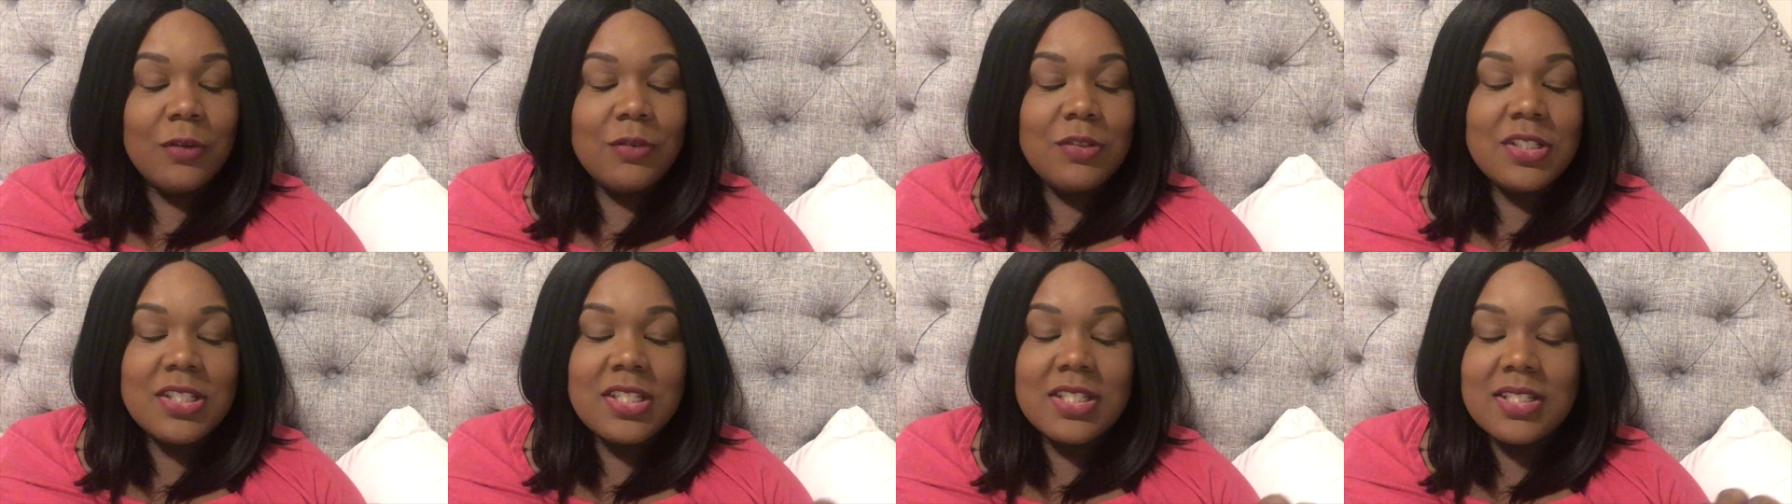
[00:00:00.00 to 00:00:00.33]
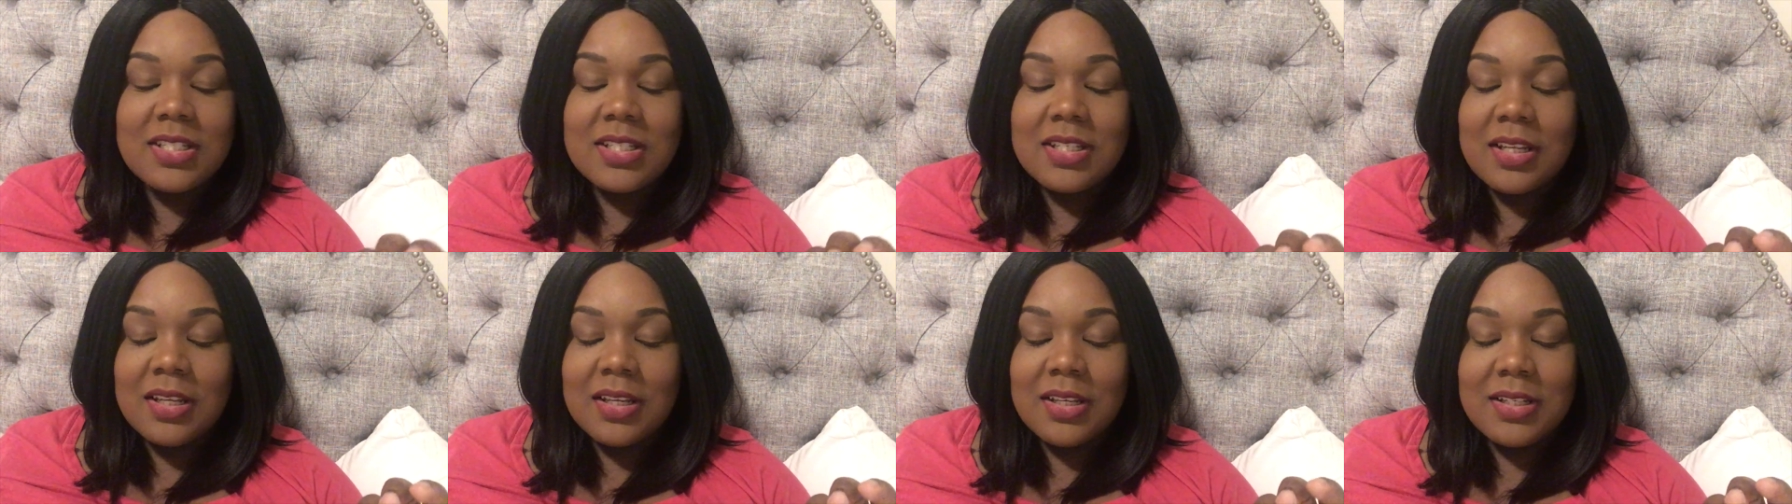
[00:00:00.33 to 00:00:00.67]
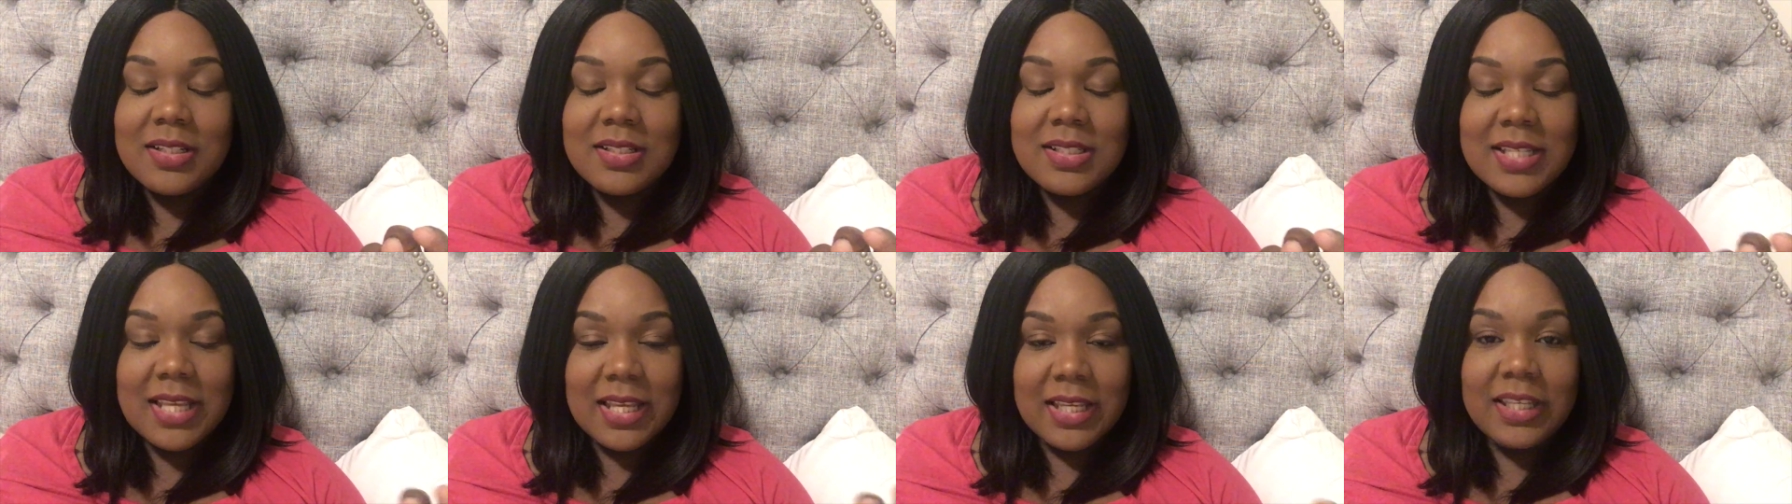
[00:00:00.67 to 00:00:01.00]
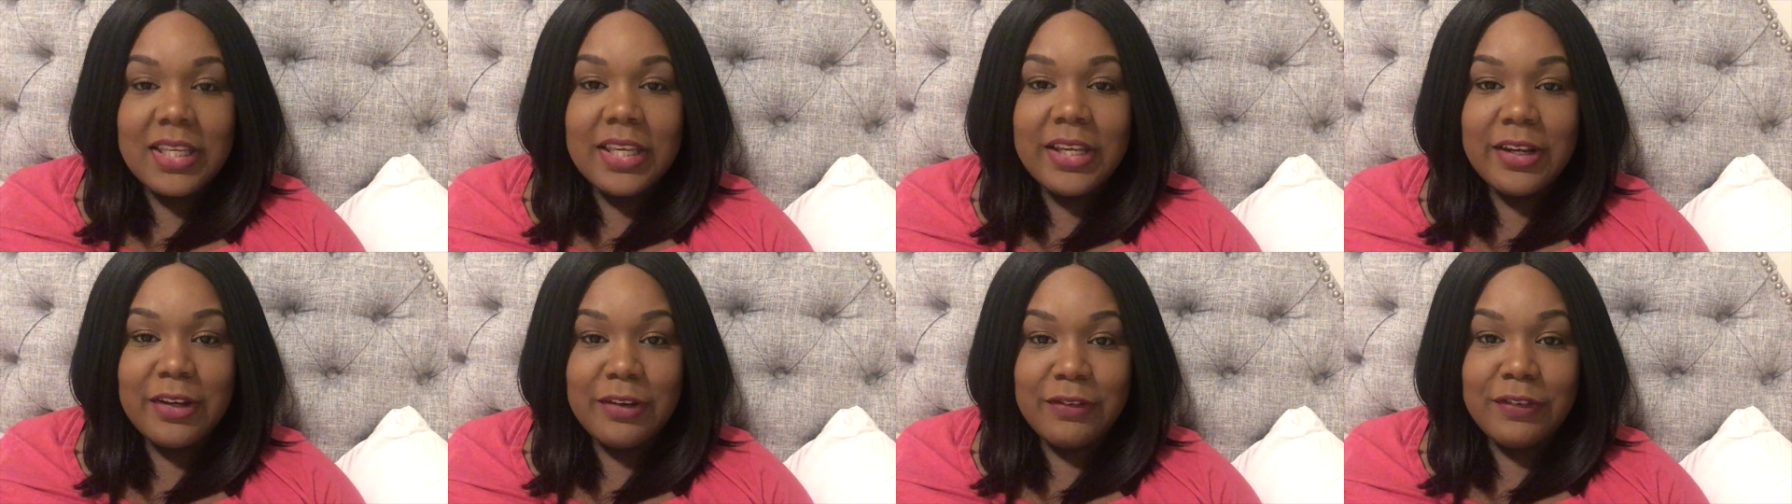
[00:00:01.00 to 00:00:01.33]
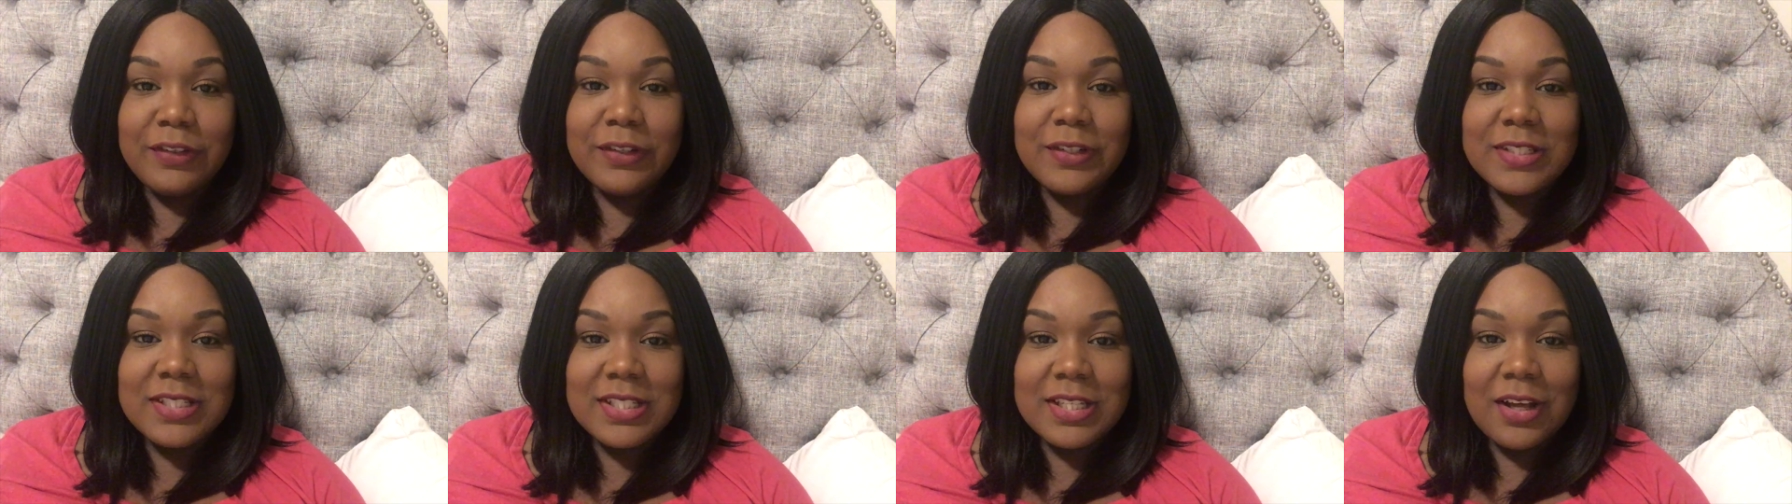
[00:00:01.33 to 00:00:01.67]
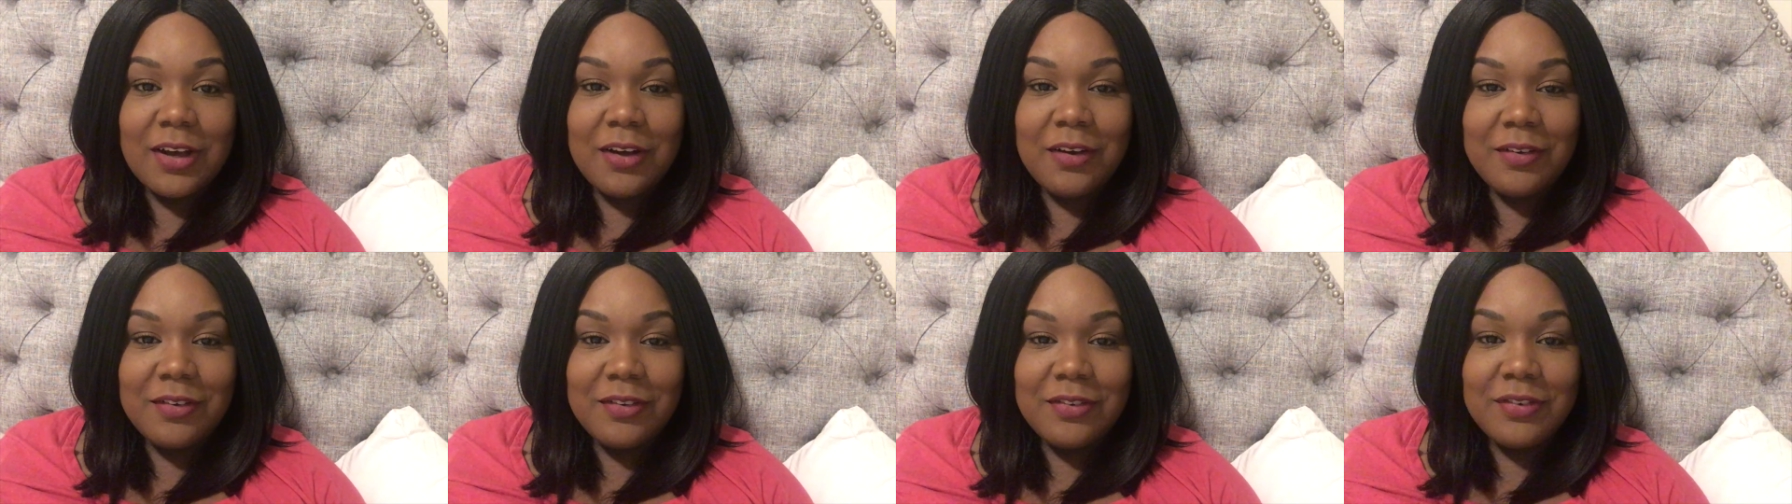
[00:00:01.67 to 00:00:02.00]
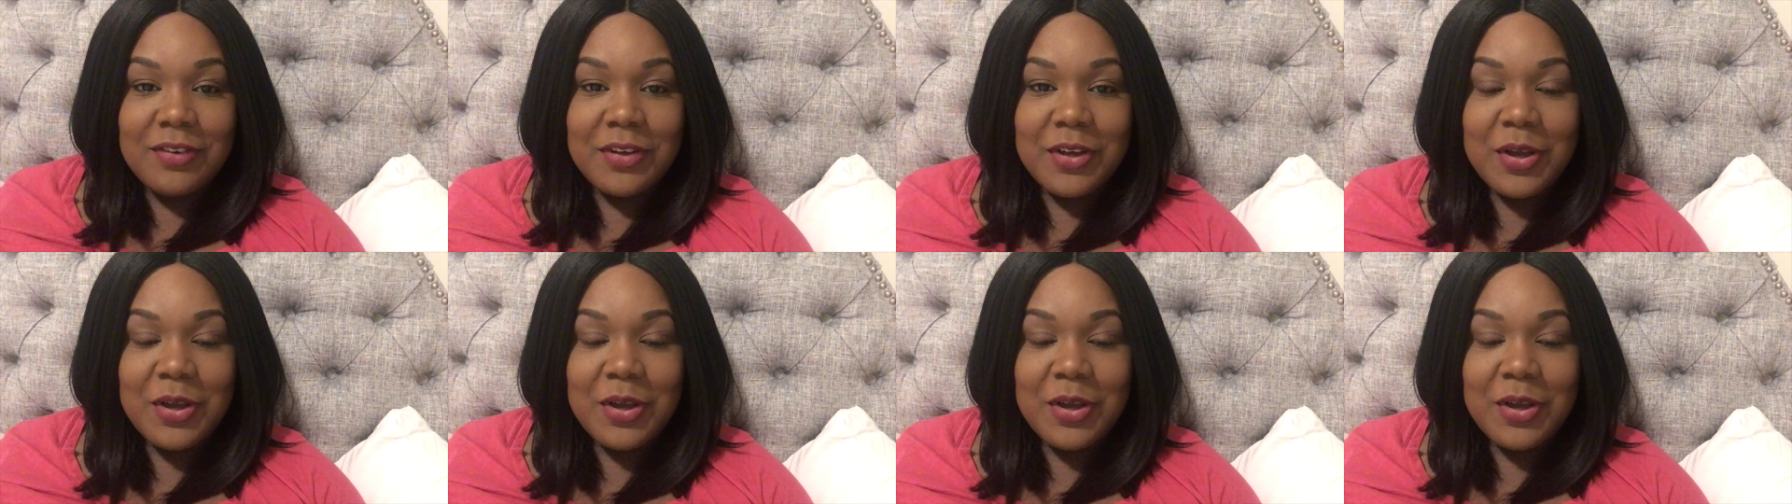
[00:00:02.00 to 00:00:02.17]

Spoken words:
just take care of yourself.